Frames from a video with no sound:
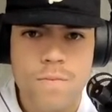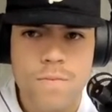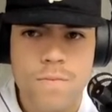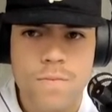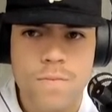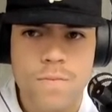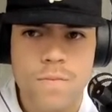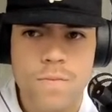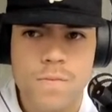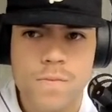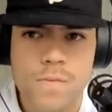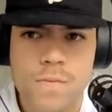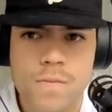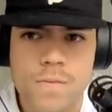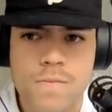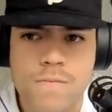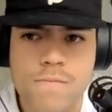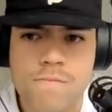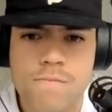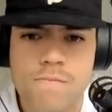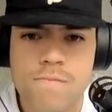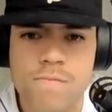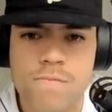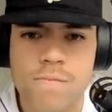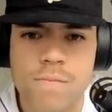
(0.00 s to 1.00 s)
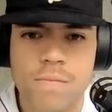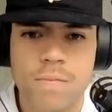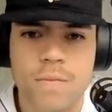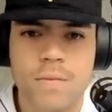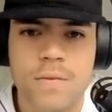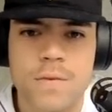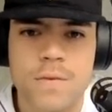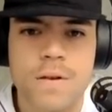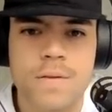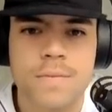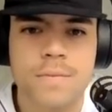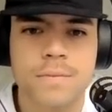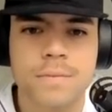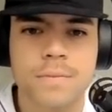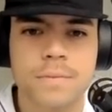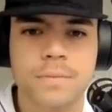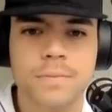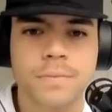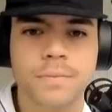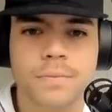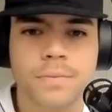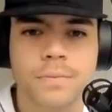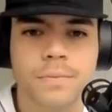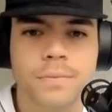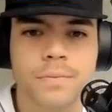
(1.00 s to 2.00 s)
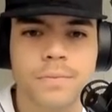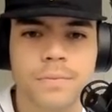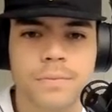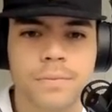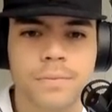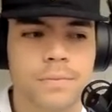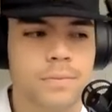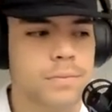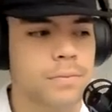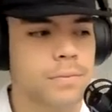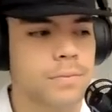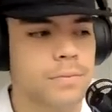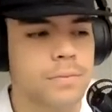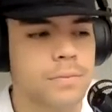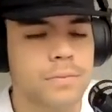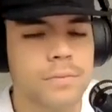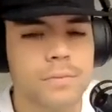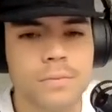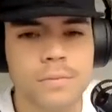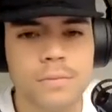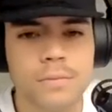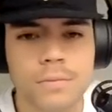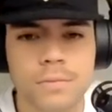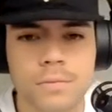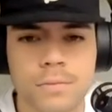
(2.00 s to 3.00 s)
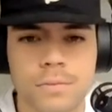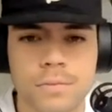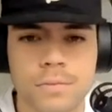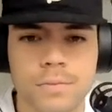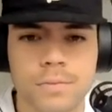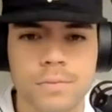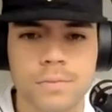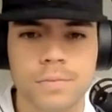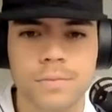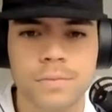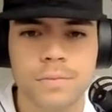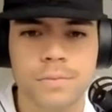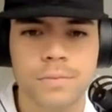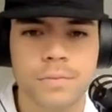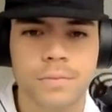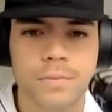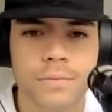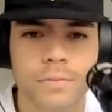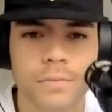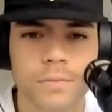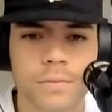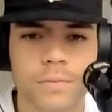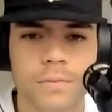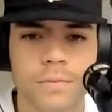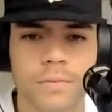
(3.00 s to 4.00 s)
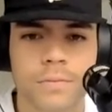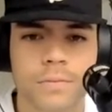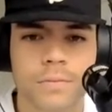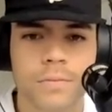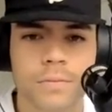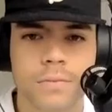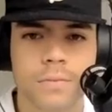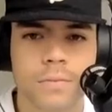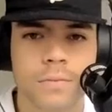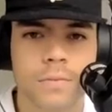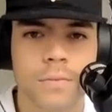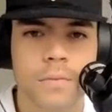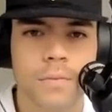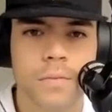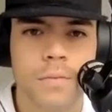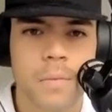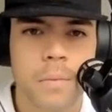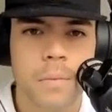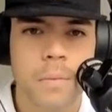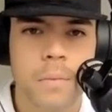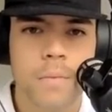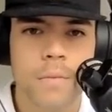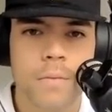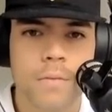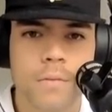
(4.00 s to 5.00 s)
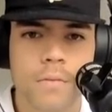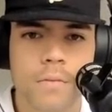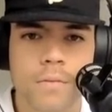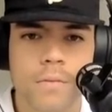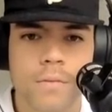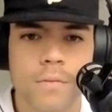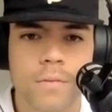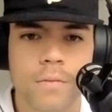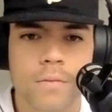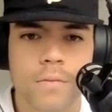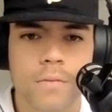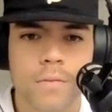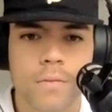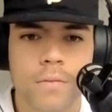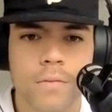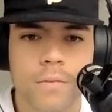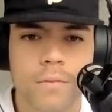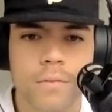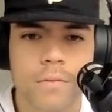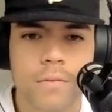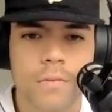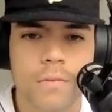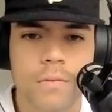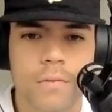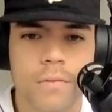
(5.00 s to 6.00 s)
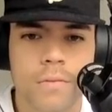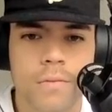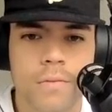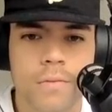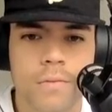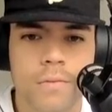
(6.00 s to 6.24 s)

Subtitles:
[no speech]